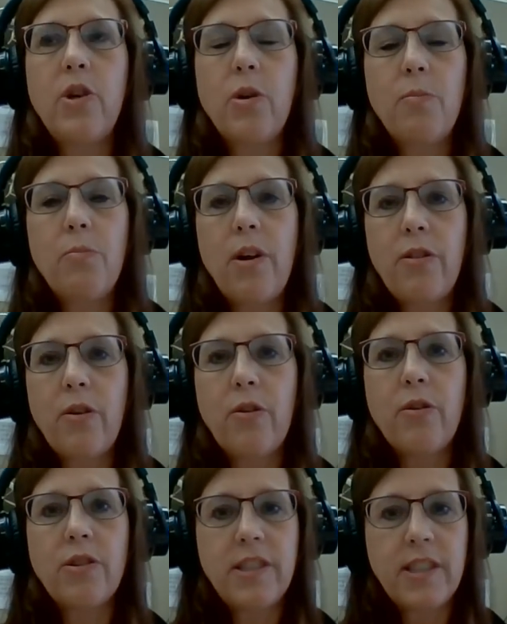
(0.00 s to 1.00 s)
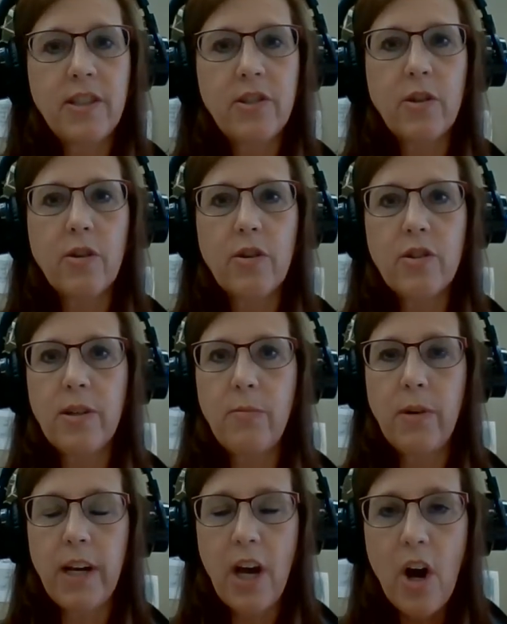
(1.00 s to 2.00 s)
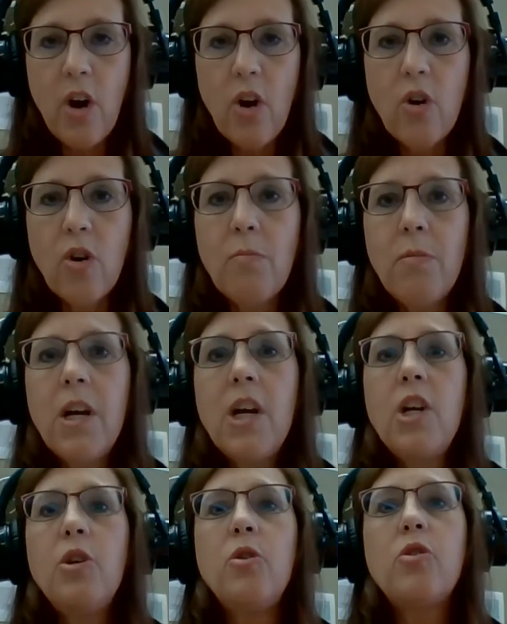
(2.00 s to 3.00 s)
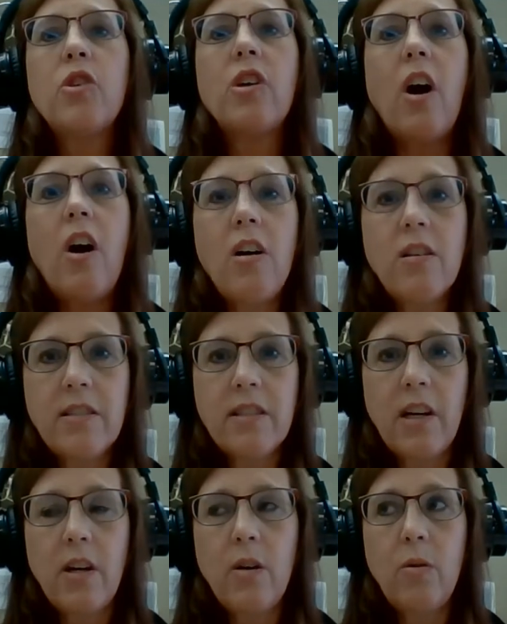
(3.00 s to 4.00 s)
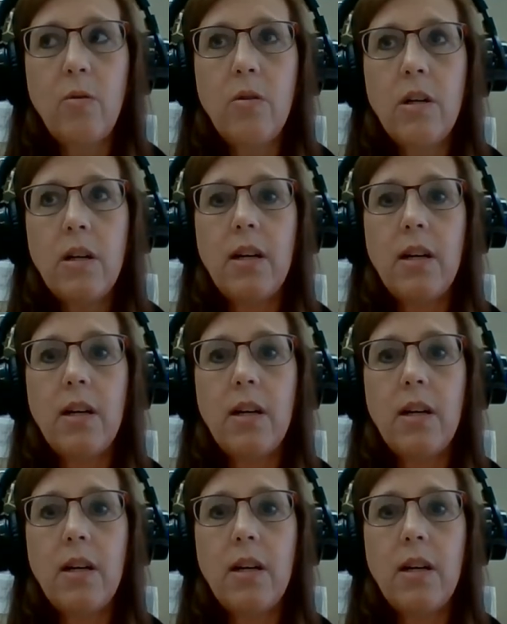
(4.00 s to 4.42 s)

your brother or sister or someone at home, you should also,